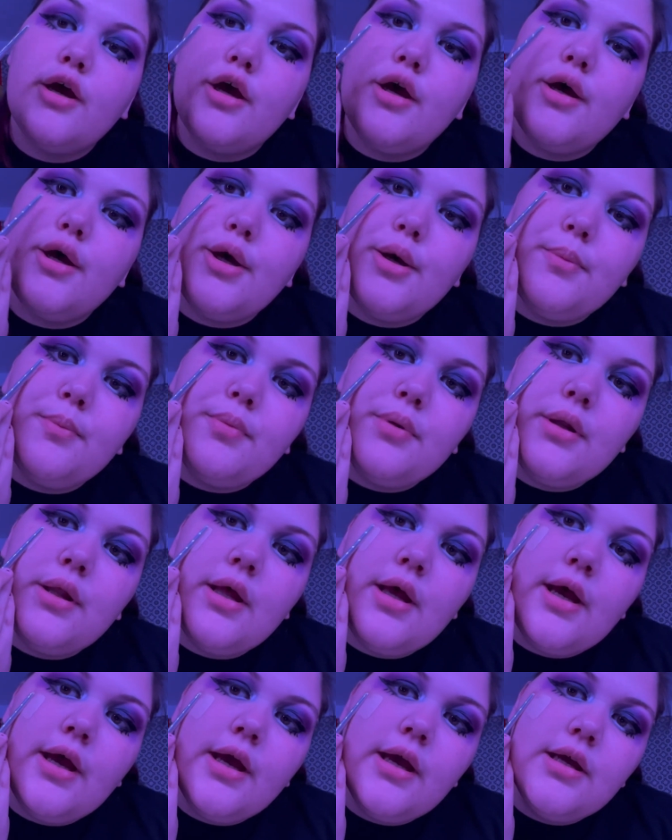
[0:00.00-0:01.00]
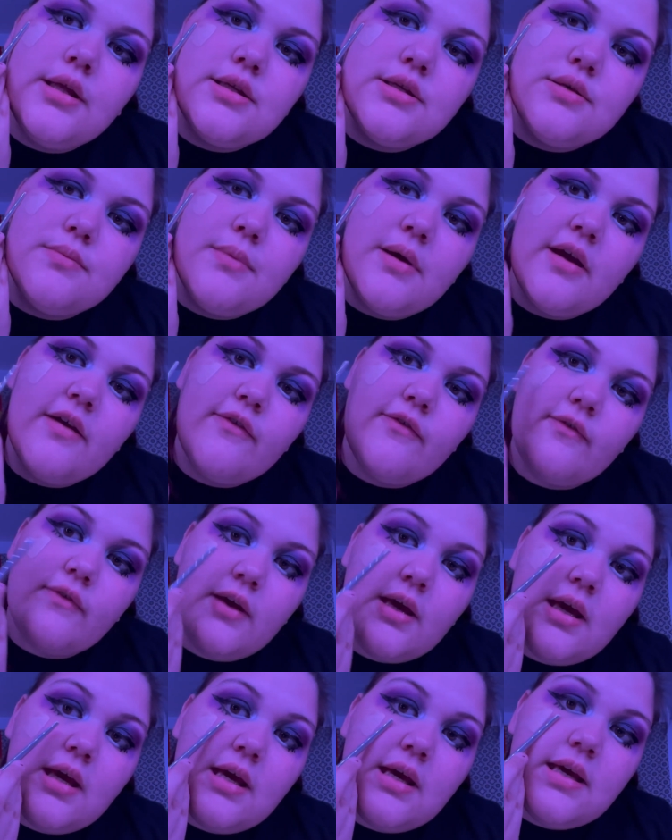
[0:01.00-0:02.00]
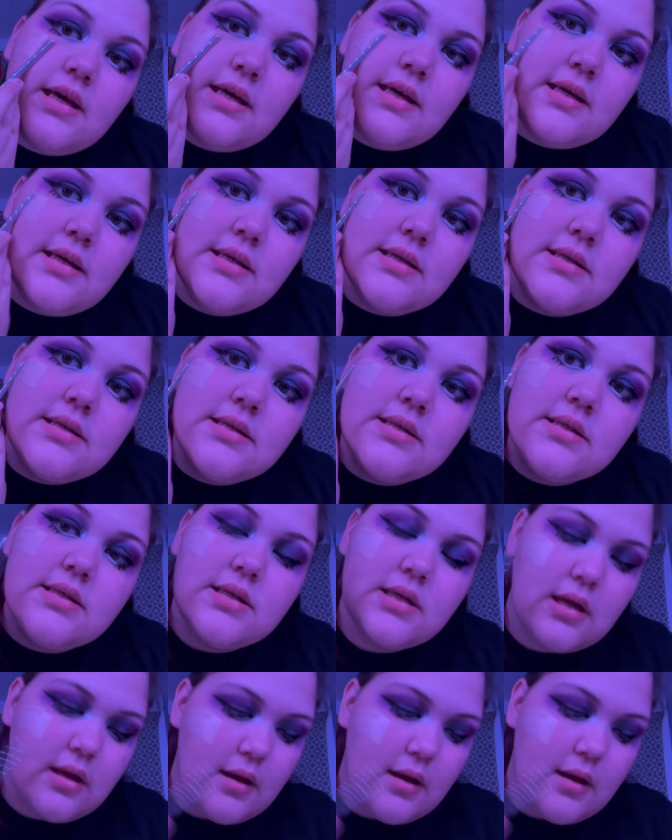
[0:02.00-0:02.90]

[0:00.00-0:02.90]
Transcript: apply to my face.